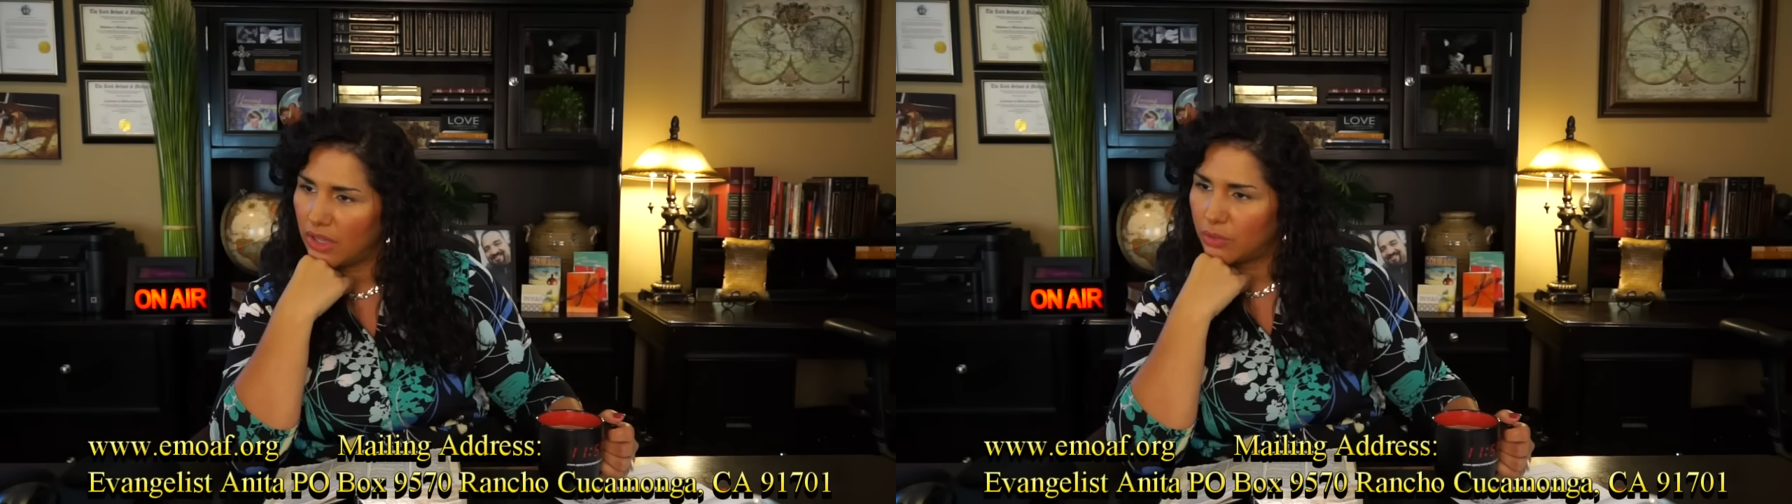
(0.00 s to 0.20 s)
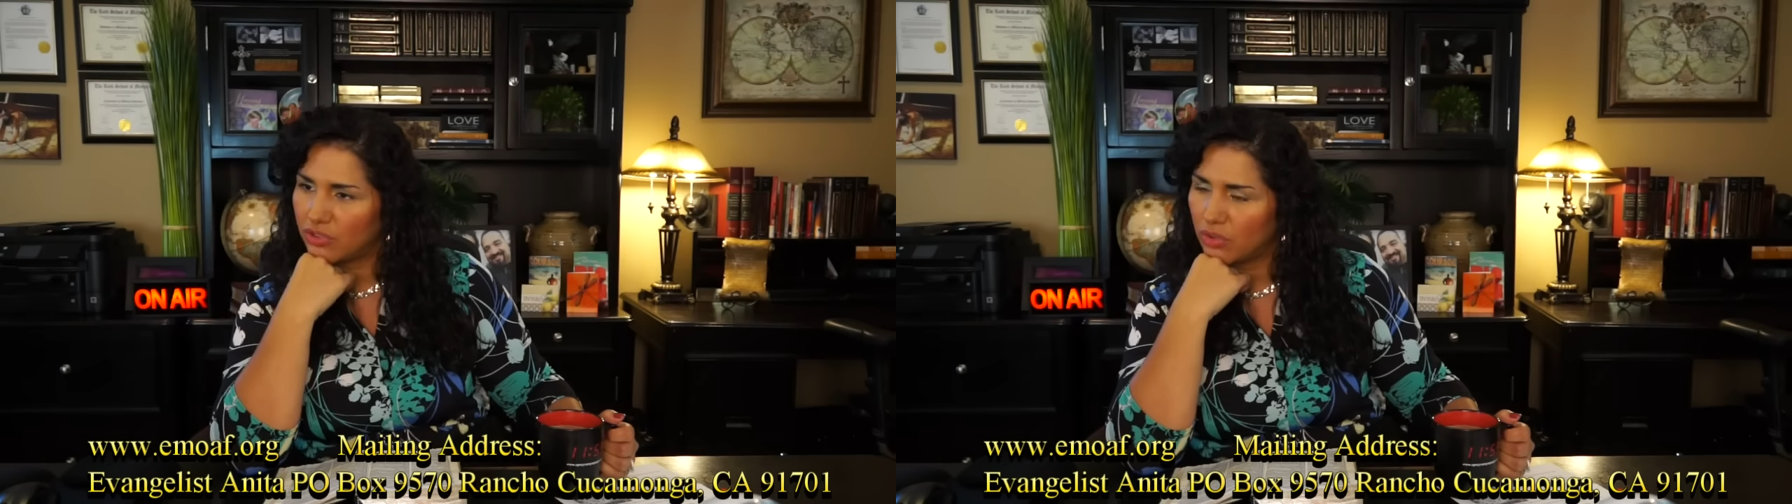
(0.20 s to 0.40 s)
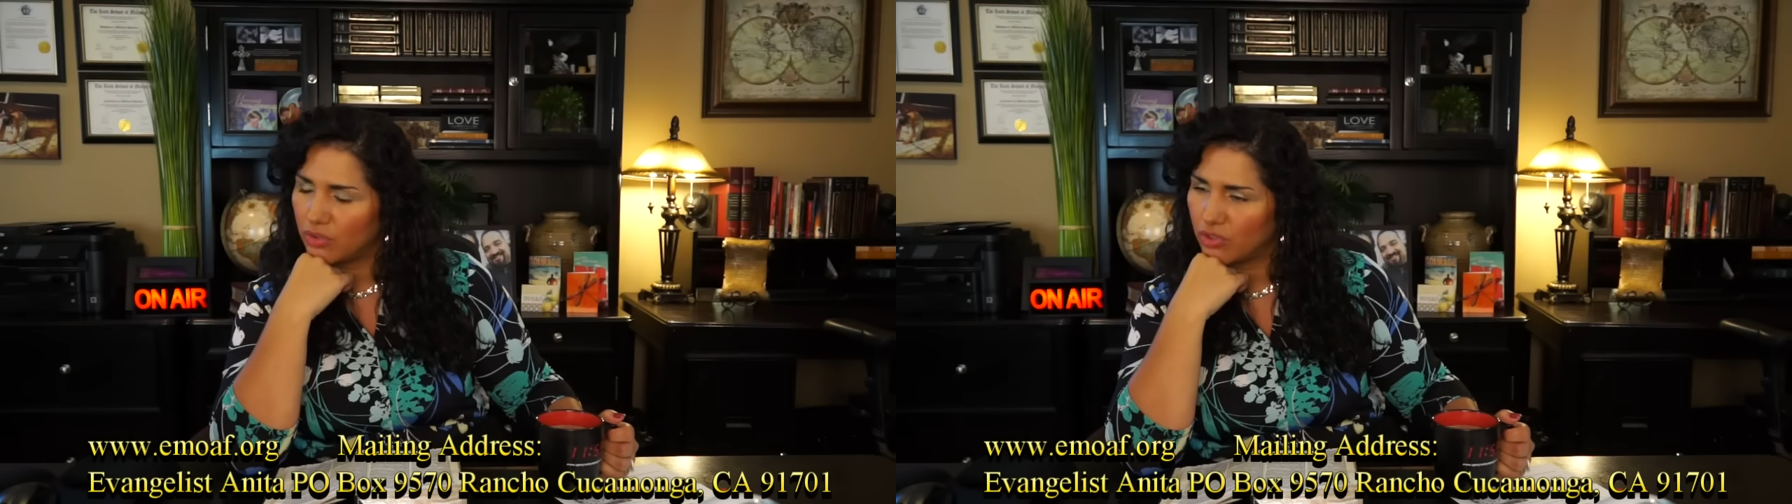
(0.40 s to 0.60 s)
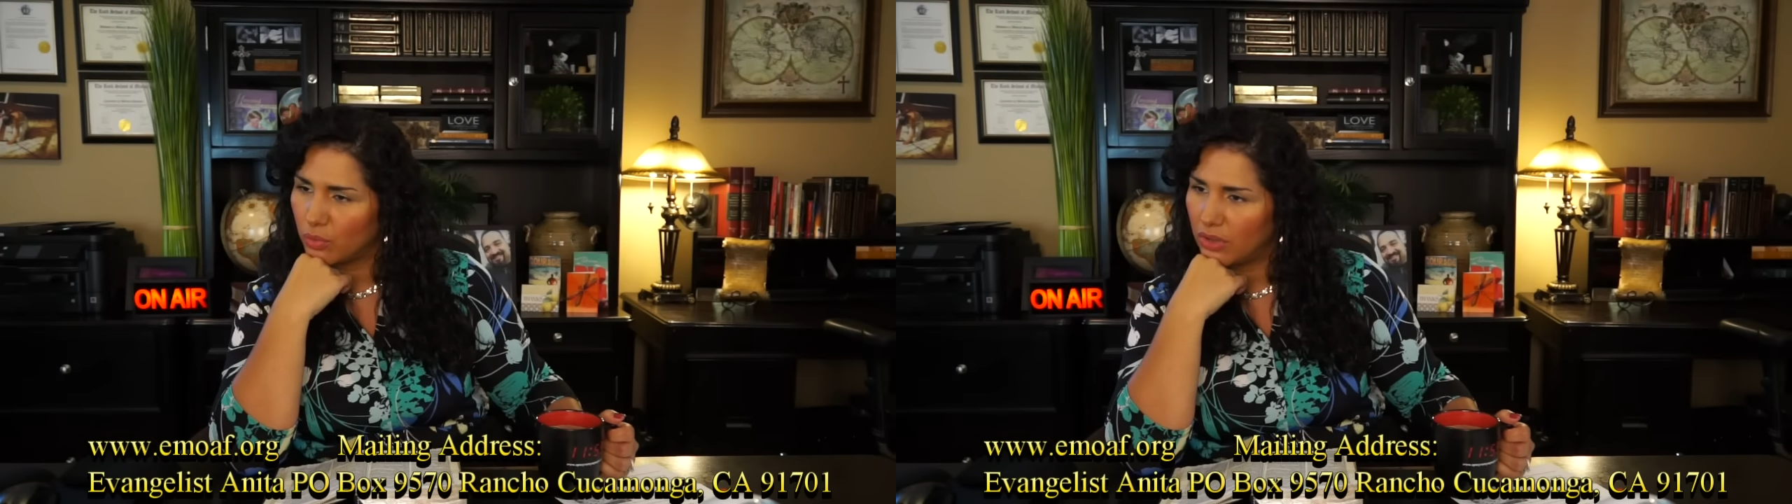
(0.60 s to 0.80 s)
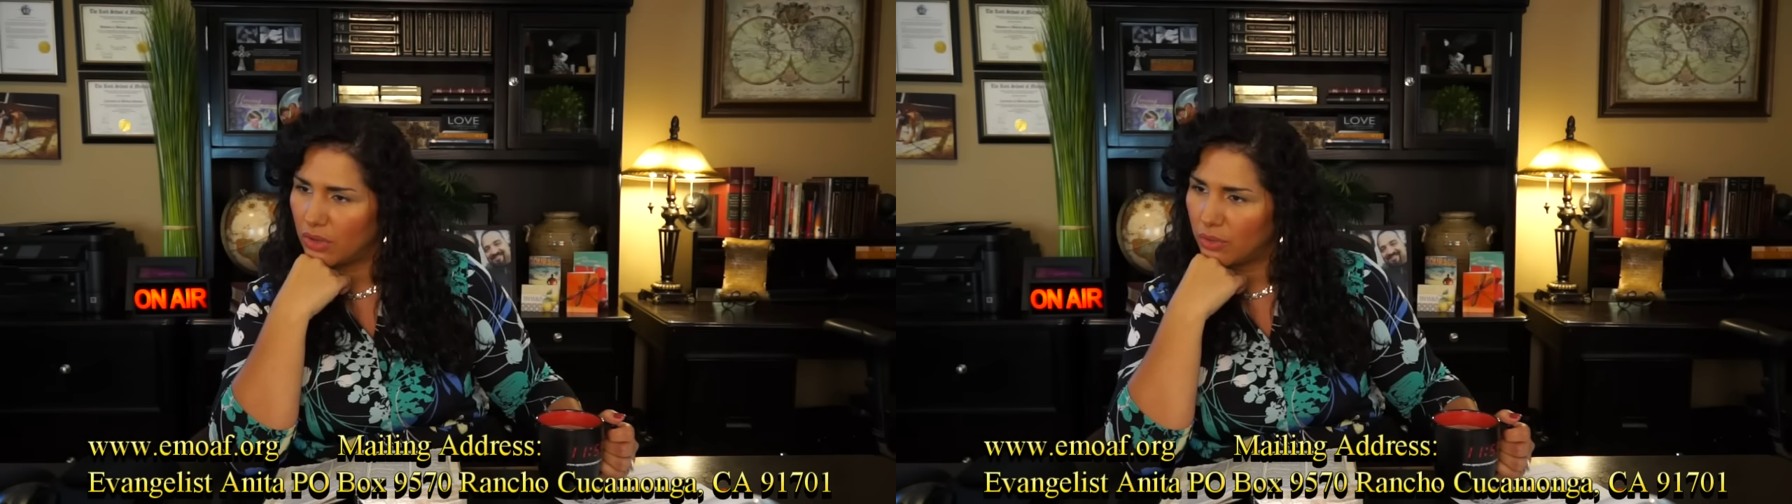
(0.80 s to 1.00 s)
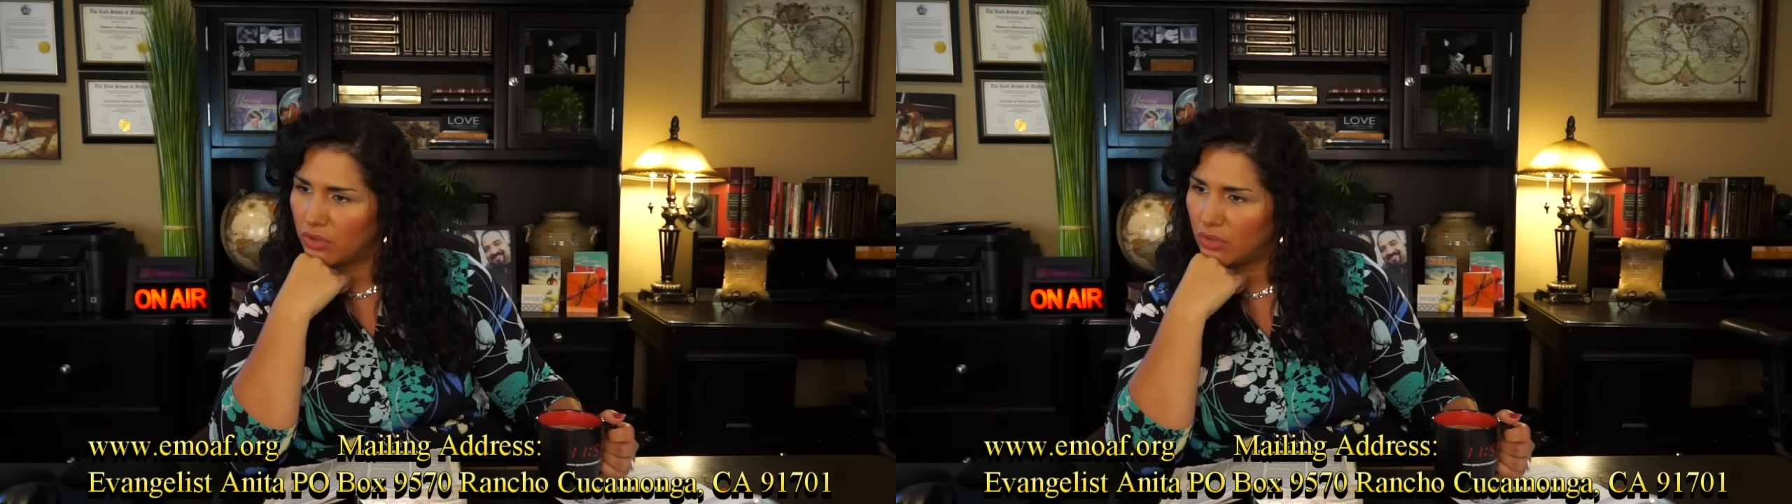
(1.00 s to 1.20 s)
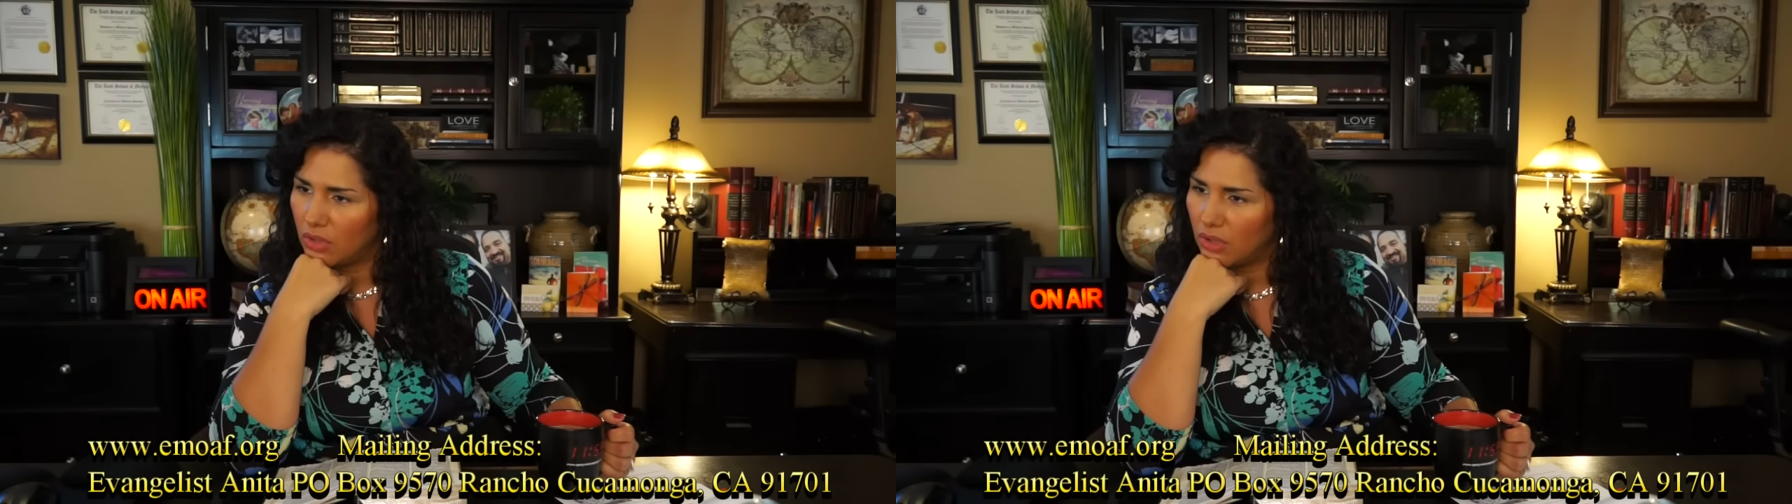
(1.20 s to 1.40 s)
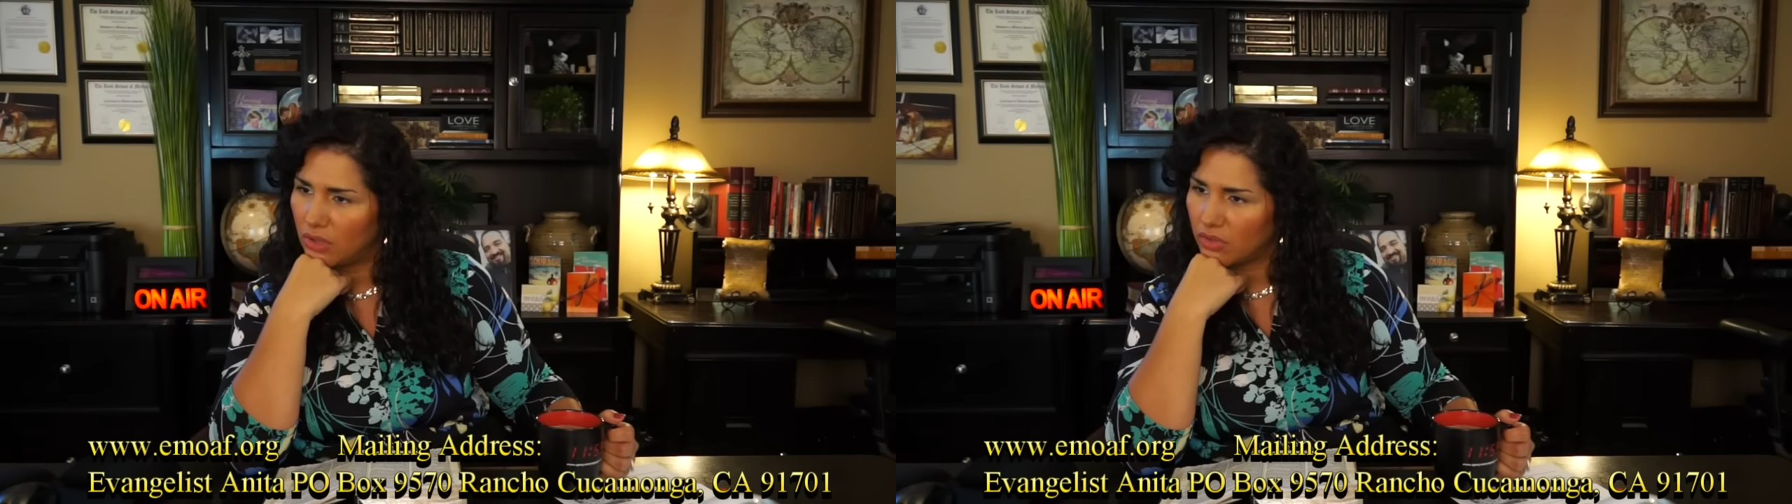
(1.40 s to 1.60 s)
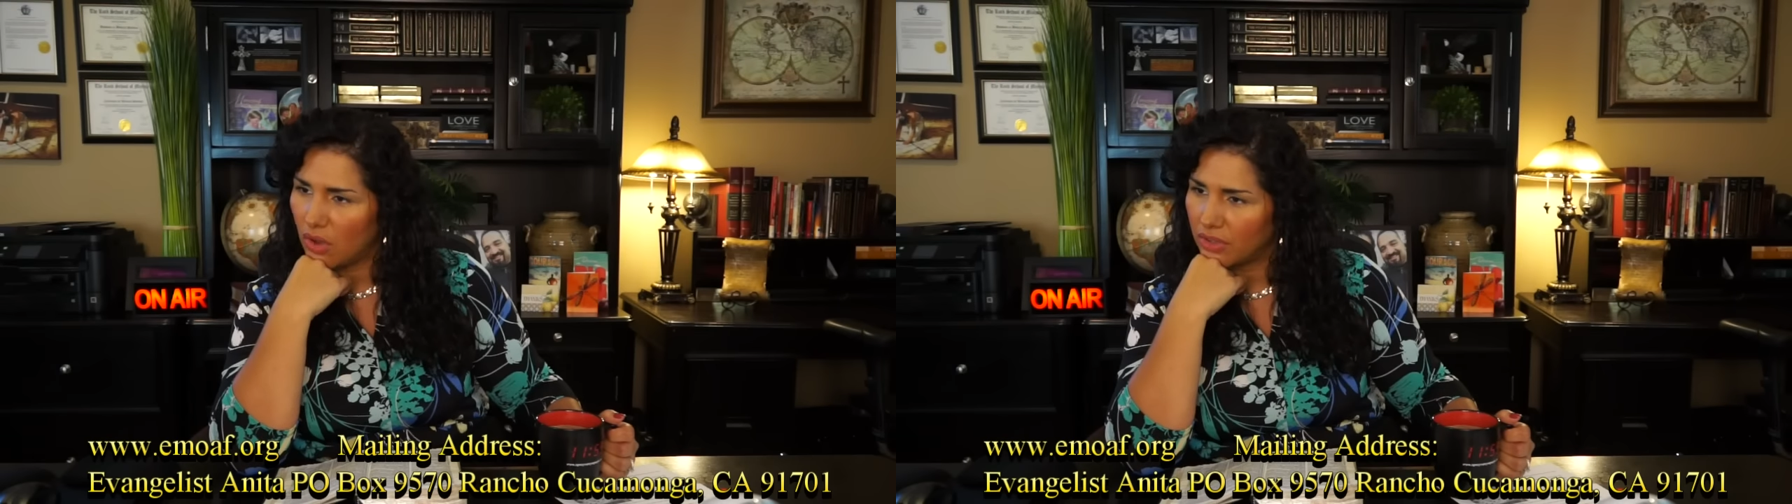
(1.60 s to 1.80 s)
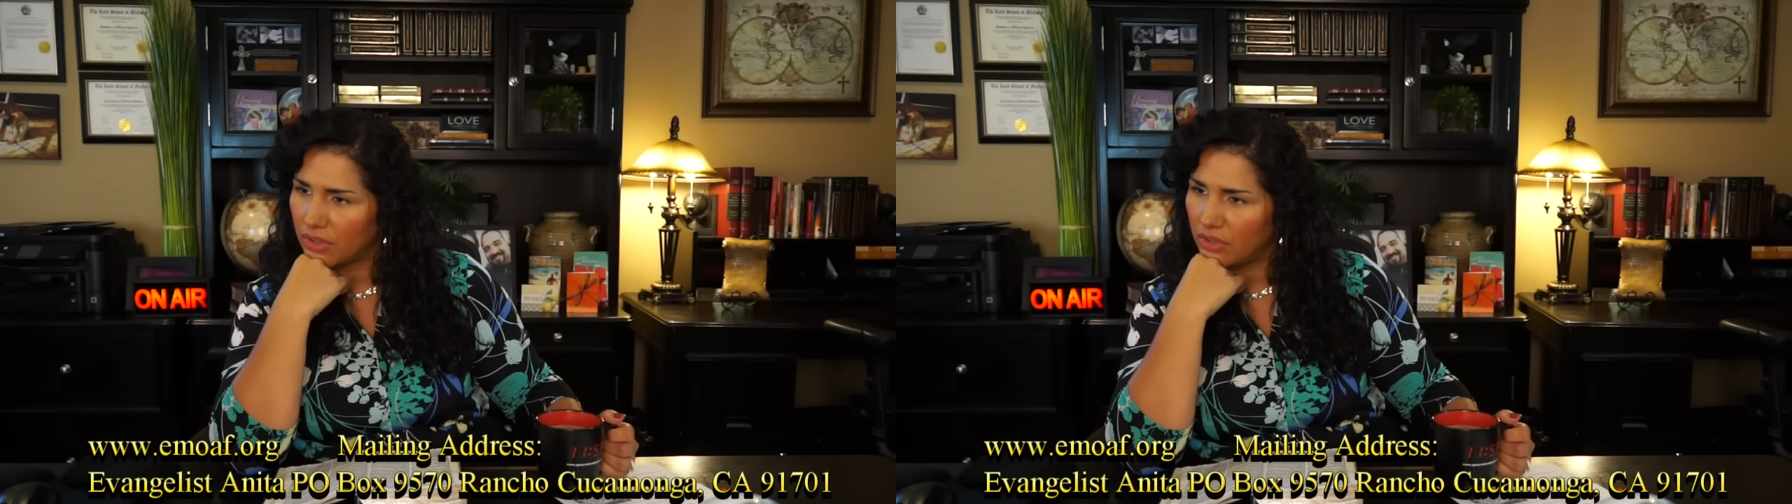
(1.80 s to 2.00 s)
It was so surreal when you
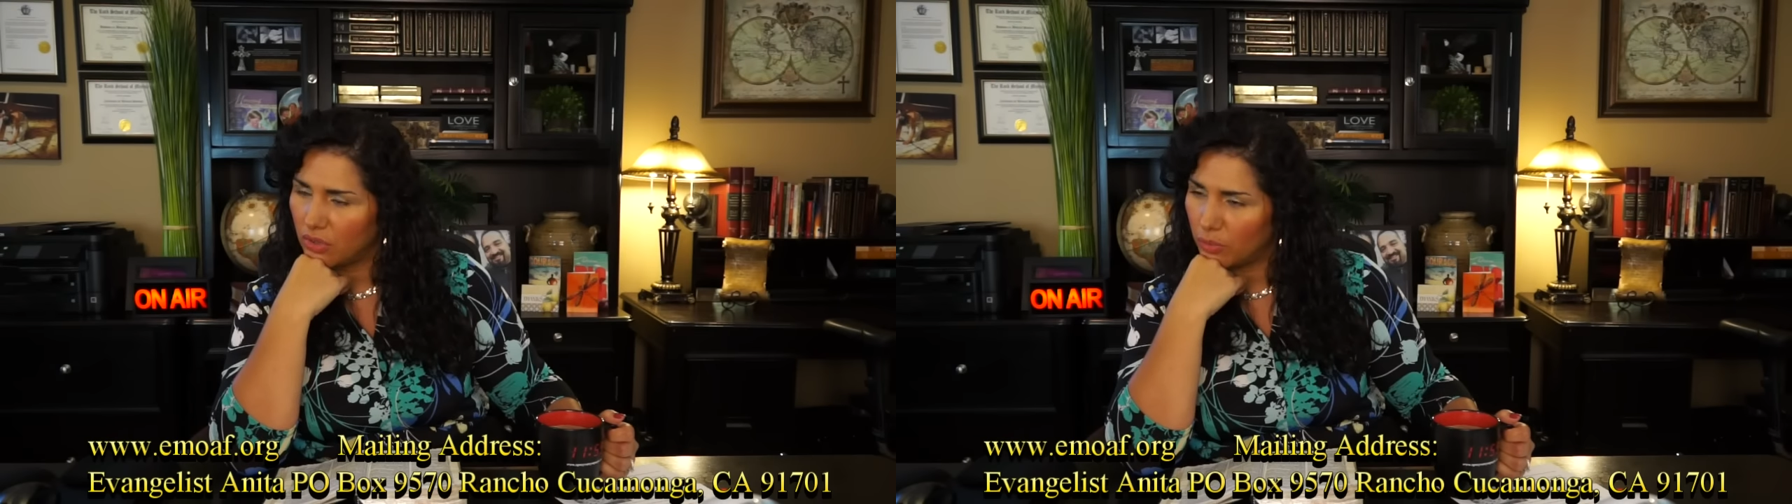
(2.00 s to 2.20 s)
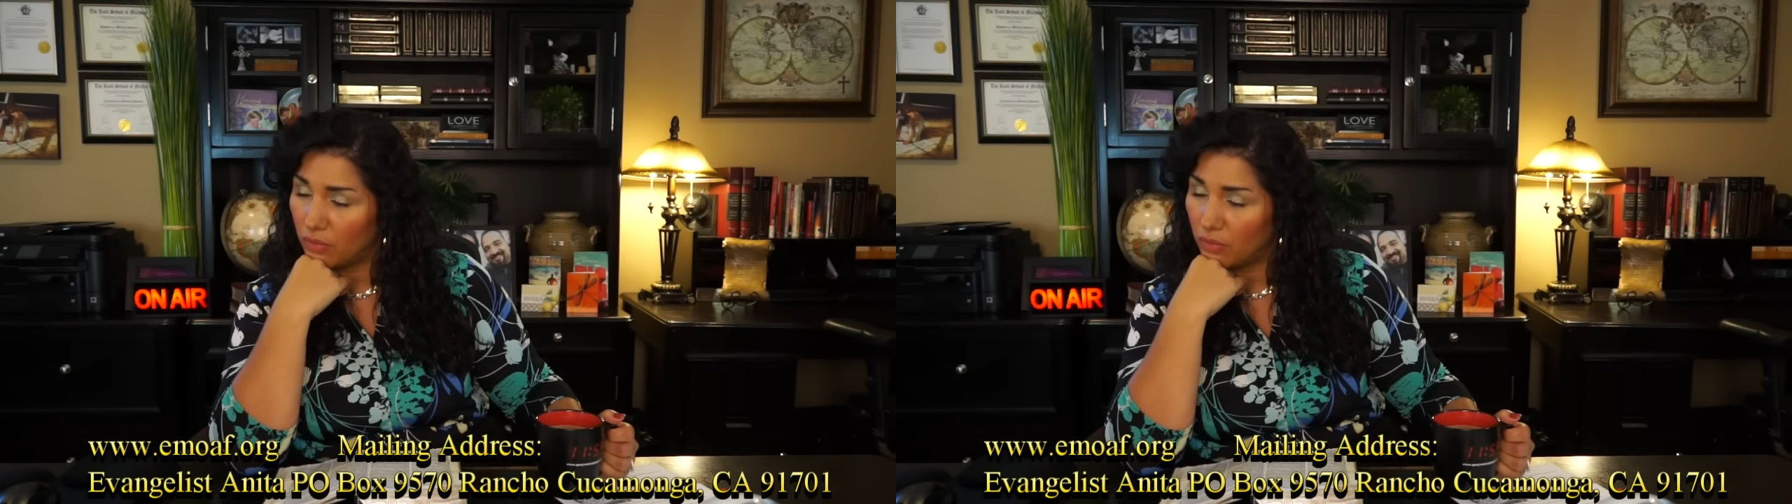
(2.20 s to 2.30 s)
saw the, you know,